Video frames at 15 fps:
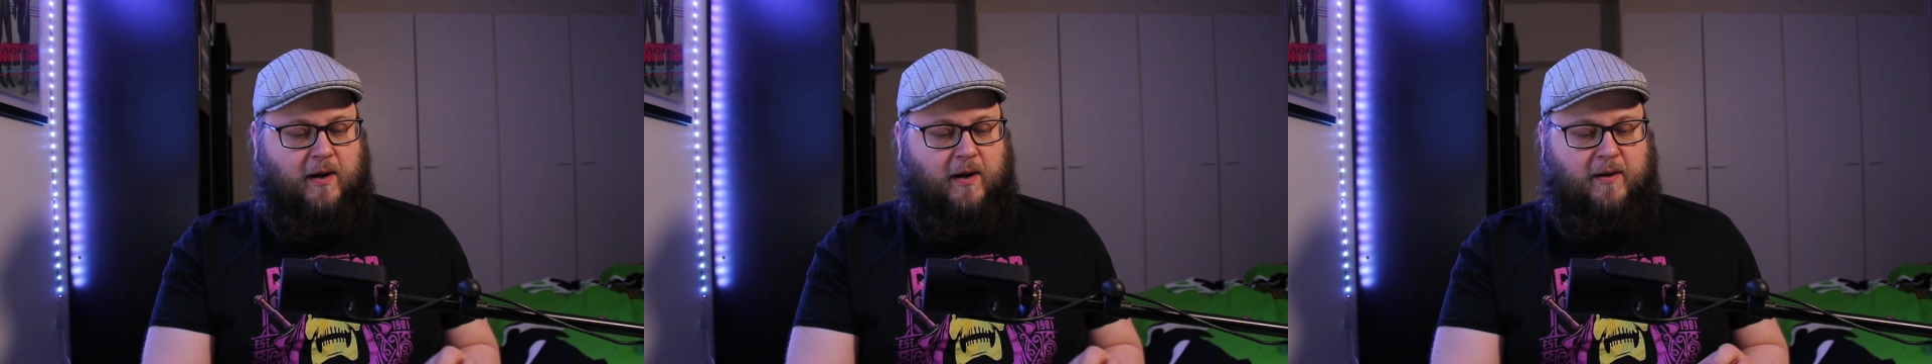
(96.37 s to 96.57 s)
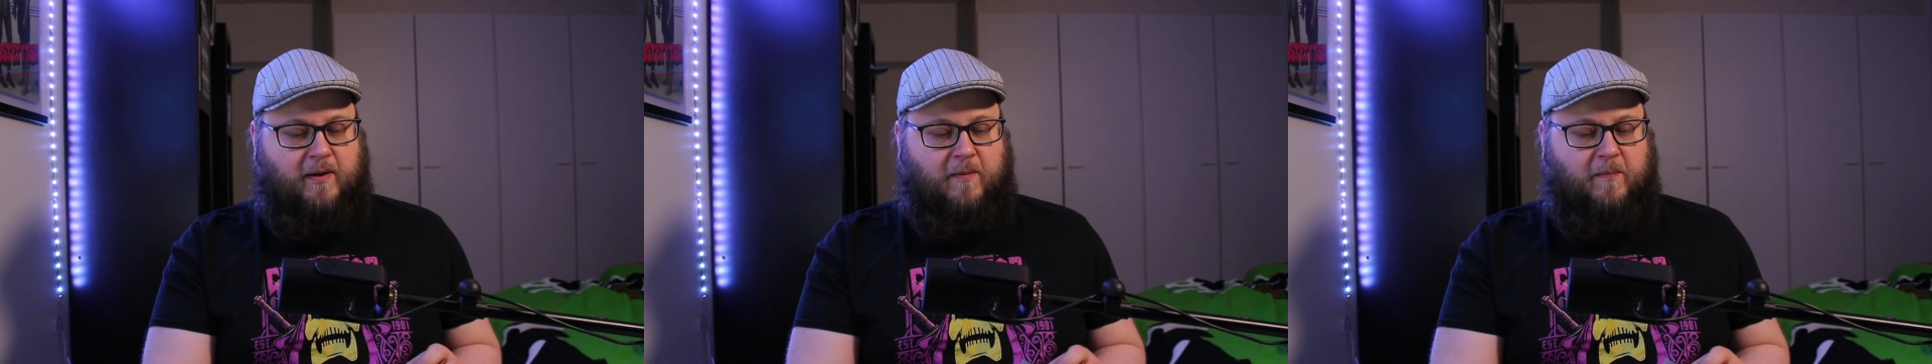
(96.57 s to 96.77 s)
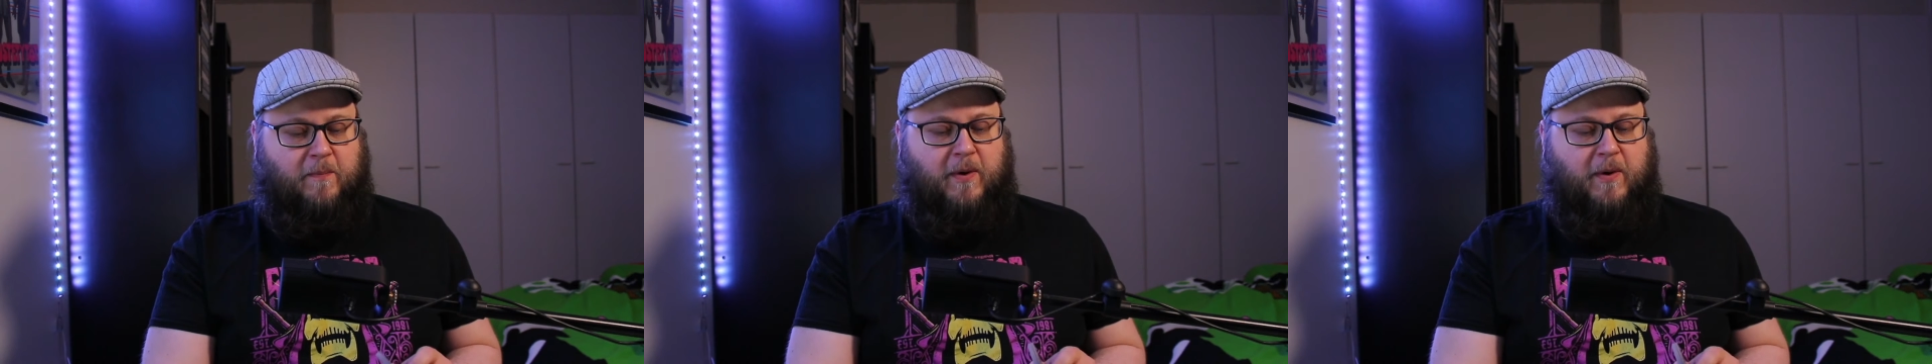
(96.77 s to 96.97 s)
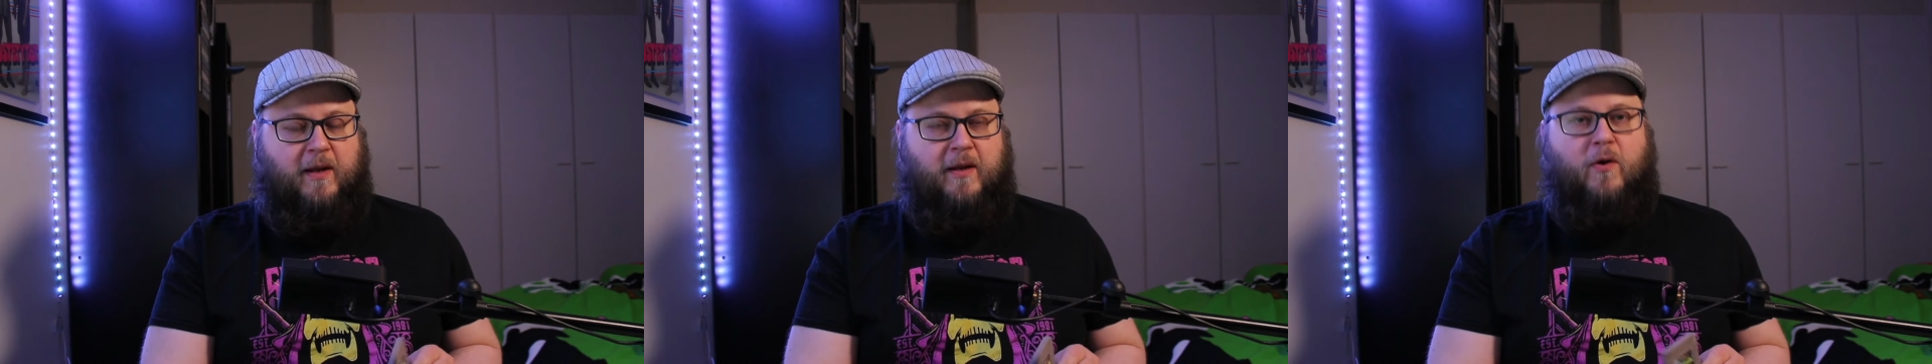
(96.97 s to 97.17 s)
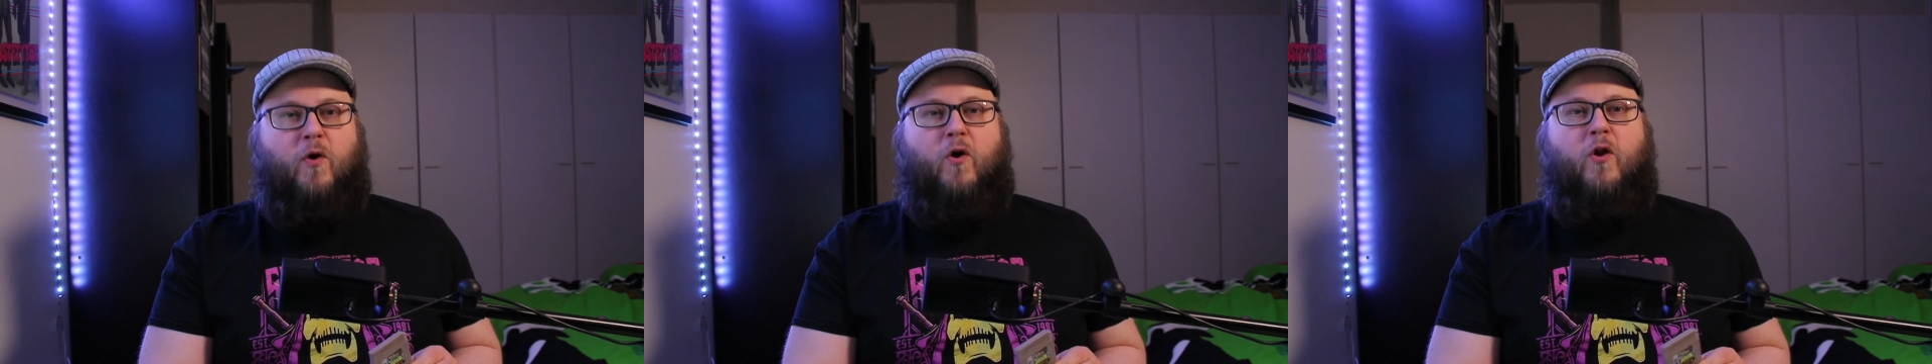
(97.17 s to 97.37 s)
I
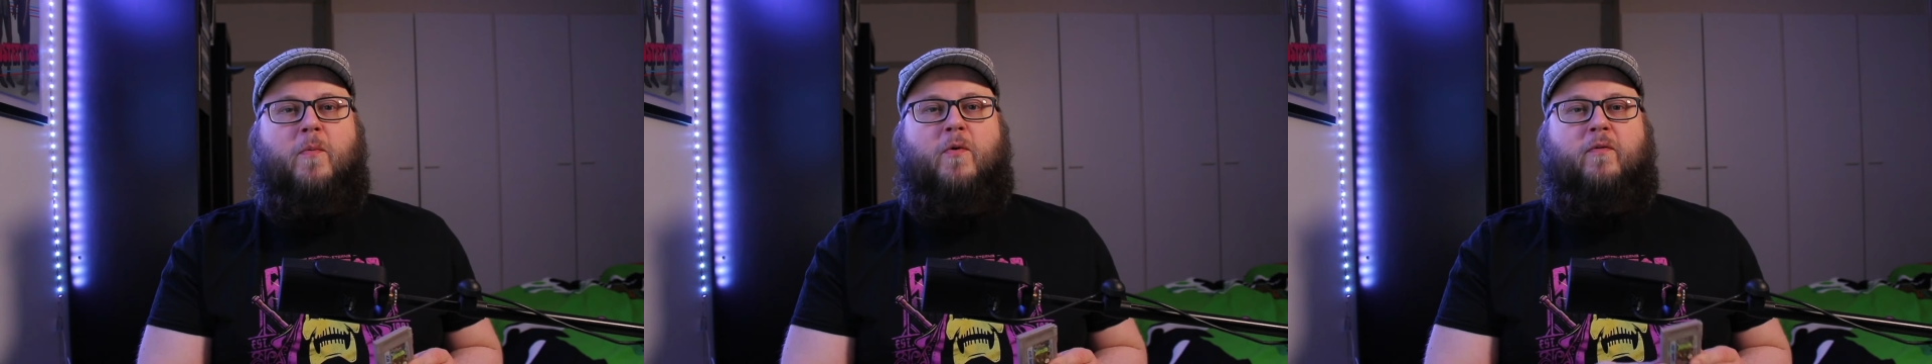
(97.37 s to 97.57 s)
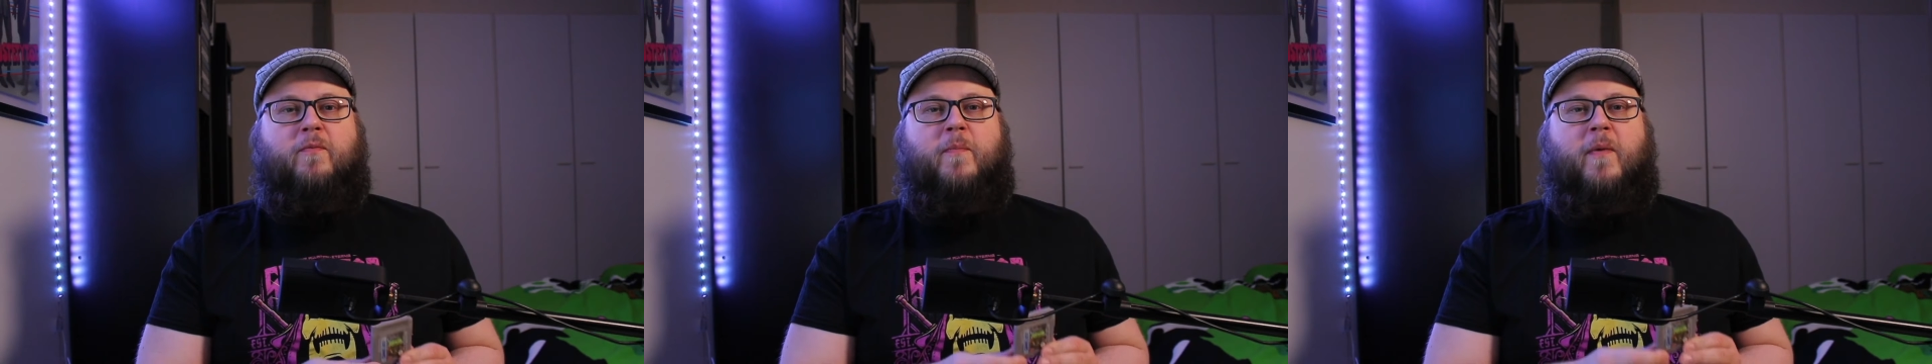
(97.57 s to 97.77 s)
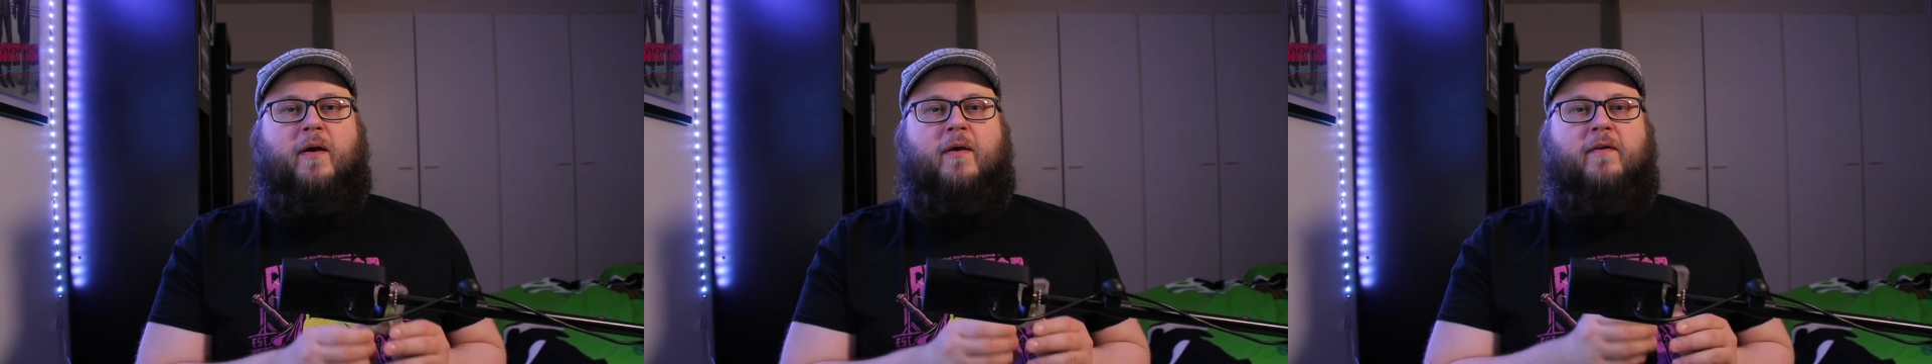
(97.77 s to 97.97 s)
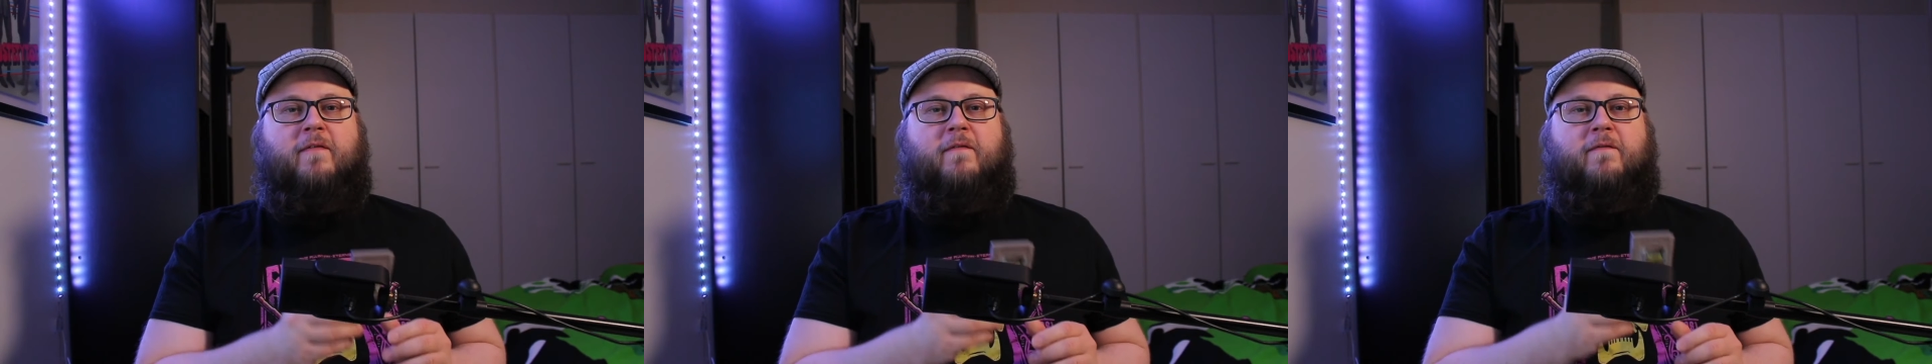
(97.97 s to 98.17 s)
play all of my